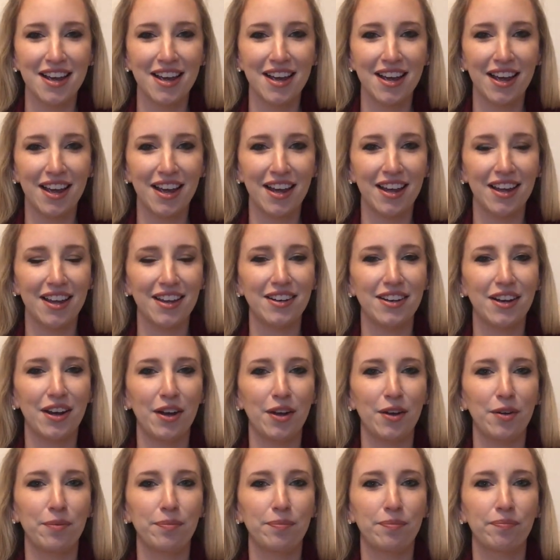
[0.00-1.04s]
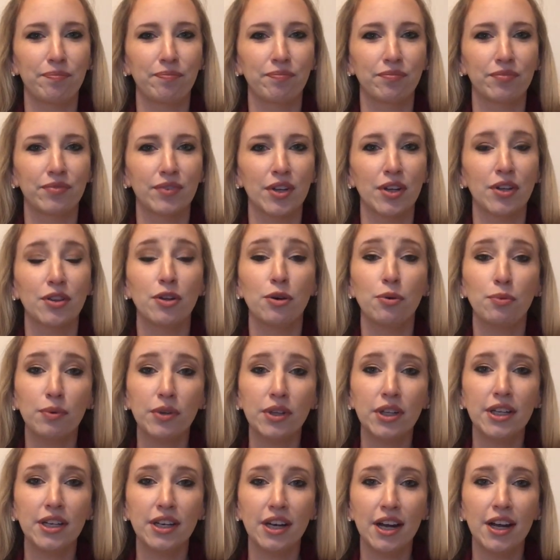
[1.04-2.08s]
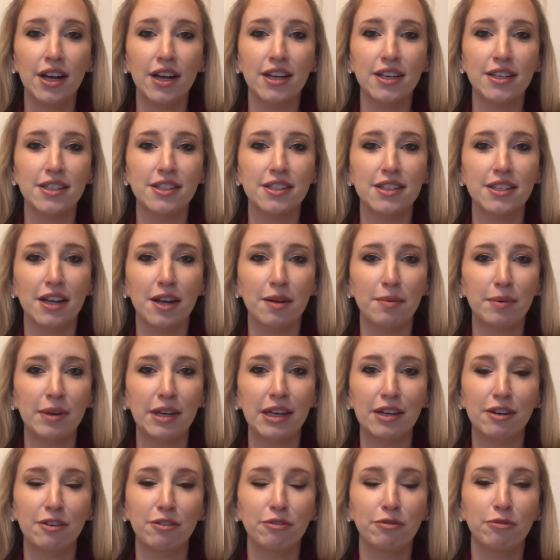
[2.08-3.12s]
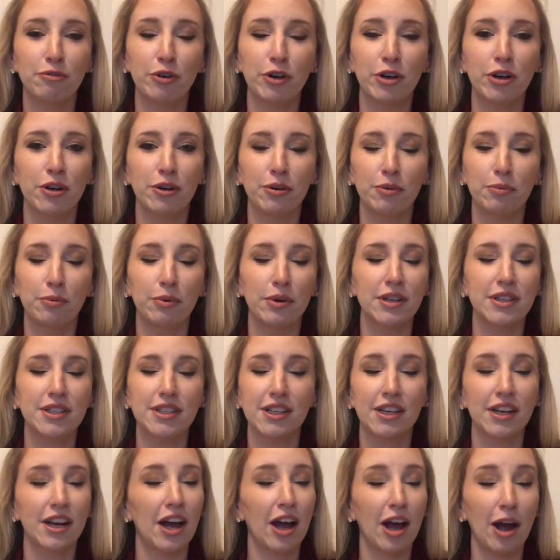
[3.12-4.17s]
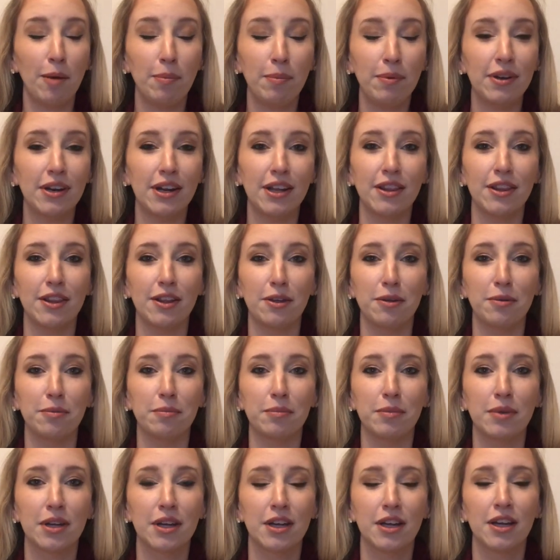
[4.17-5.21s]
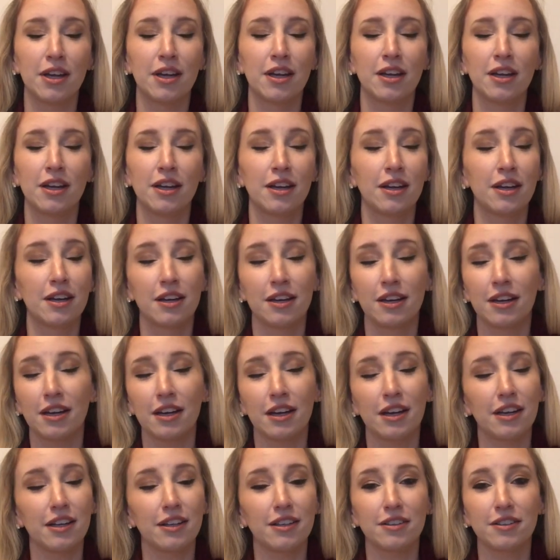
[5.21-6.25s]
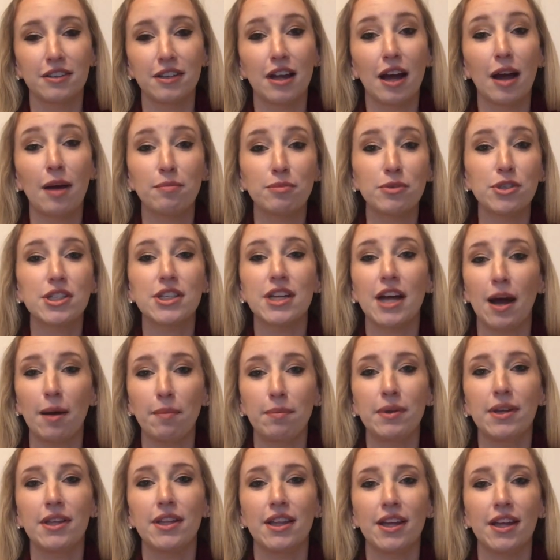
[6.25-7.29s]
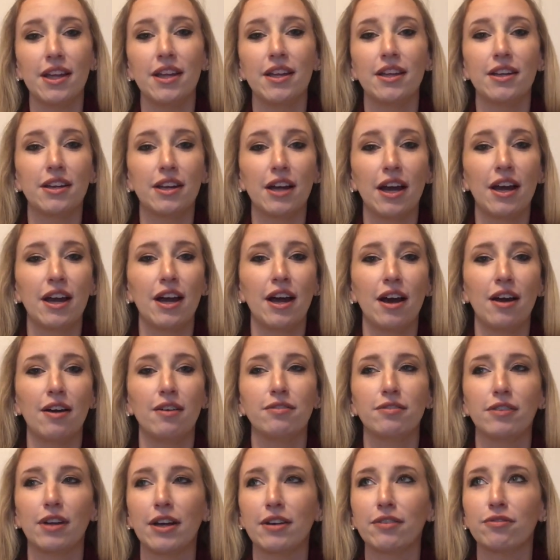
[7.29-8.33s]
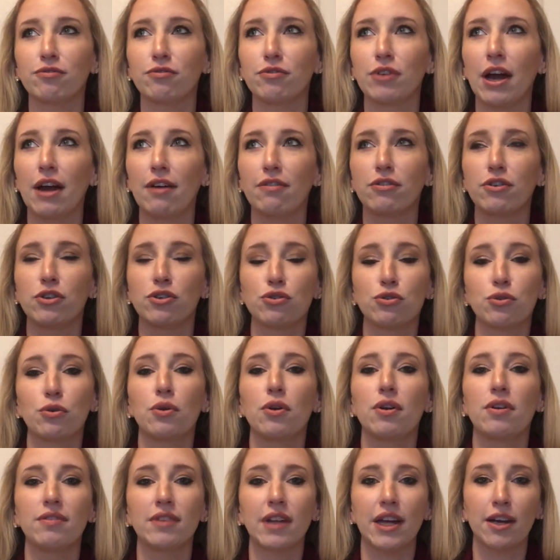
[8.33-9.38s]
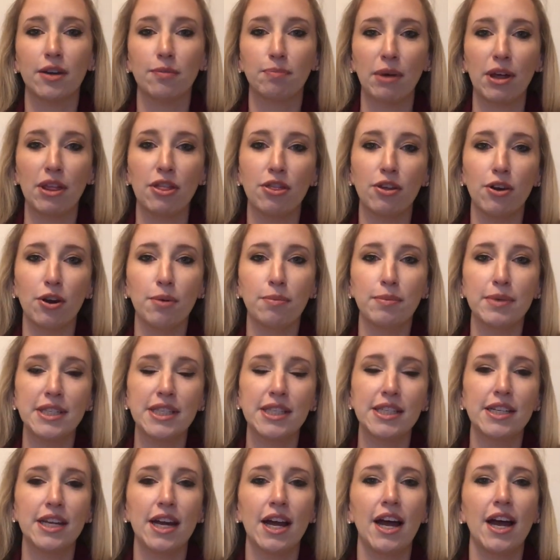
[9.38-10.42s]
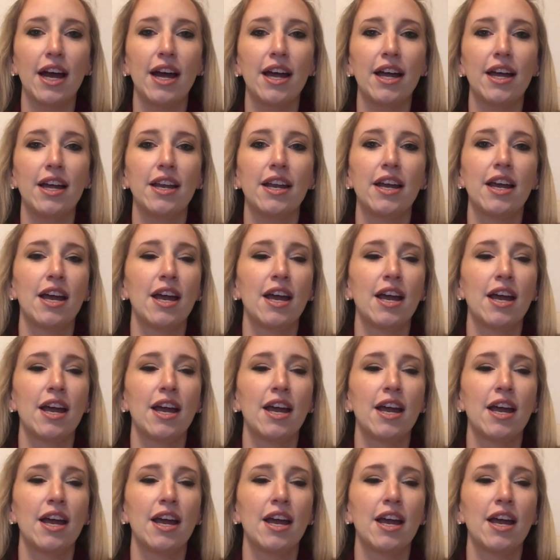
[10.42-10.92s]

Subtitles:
And they're really nice. I mean, for what's gonna happen in them, I'm just happy that I have control of like my thermostat,